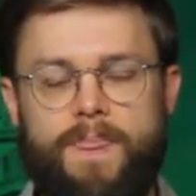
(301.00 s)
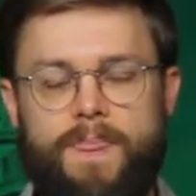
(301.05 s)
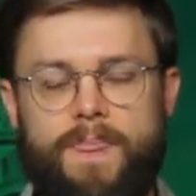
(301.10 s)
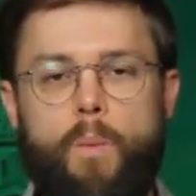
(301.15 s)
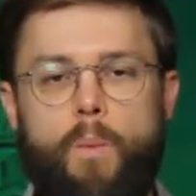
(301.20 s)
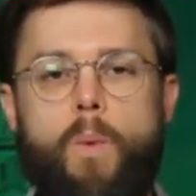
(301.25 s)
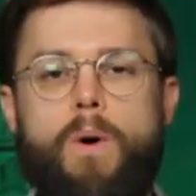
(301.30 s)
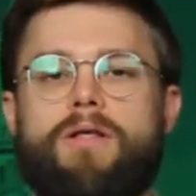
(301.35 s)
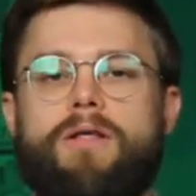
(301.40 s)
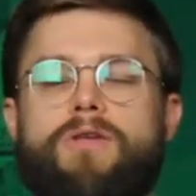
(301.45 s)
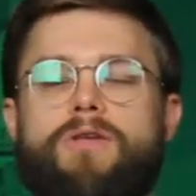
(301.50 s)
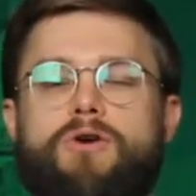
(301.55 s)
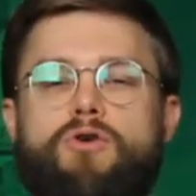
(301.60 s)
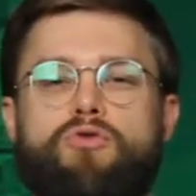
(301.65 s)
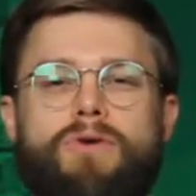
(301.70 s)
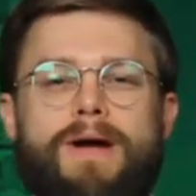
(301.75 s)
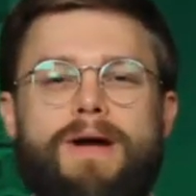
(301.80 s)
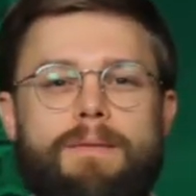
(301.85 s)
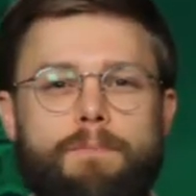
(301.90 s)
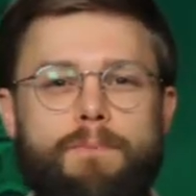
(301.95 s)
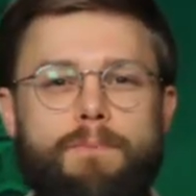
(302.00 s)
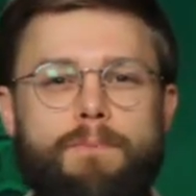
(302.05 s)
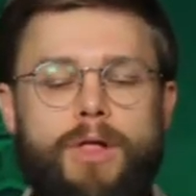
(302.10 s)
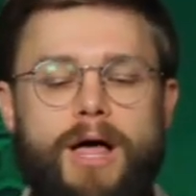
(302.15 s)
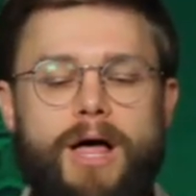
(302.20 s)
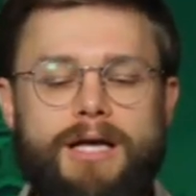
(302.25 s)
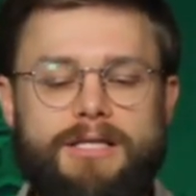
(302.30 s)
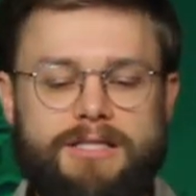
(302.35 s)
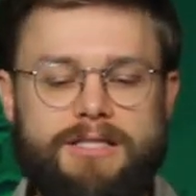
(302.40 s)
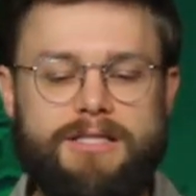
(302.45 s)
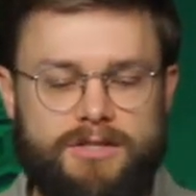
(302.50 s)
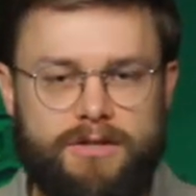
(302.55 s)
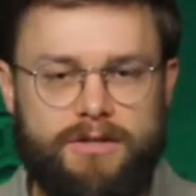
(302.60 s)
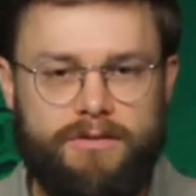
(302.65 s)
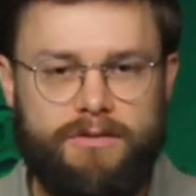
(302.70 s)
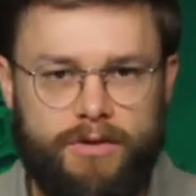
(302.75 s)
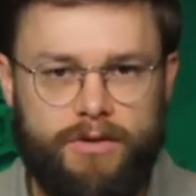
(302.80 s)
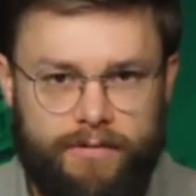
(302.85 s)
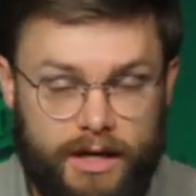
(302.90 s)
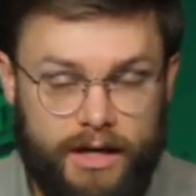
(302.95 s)
one of the great blessings of
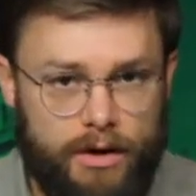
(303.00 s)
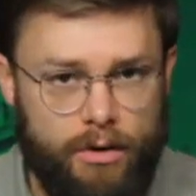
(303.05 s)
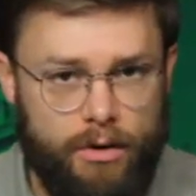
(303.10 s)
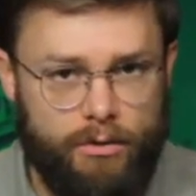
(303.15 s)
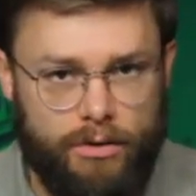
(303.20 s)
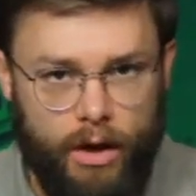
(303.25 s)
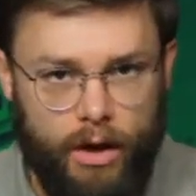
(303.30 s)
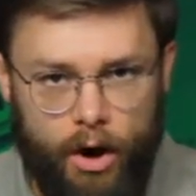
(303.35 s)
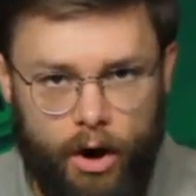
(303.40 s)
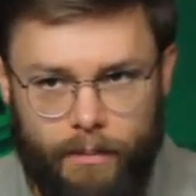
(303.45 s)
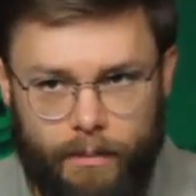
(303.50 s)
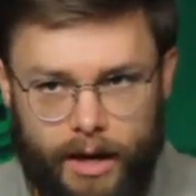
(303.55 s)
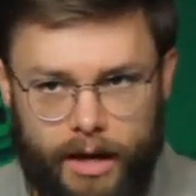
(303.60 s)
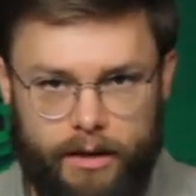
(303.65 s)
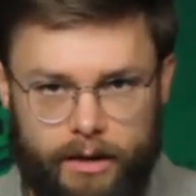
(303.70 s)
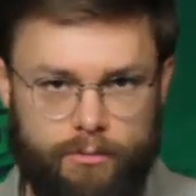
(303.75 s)
living in Oklahoma,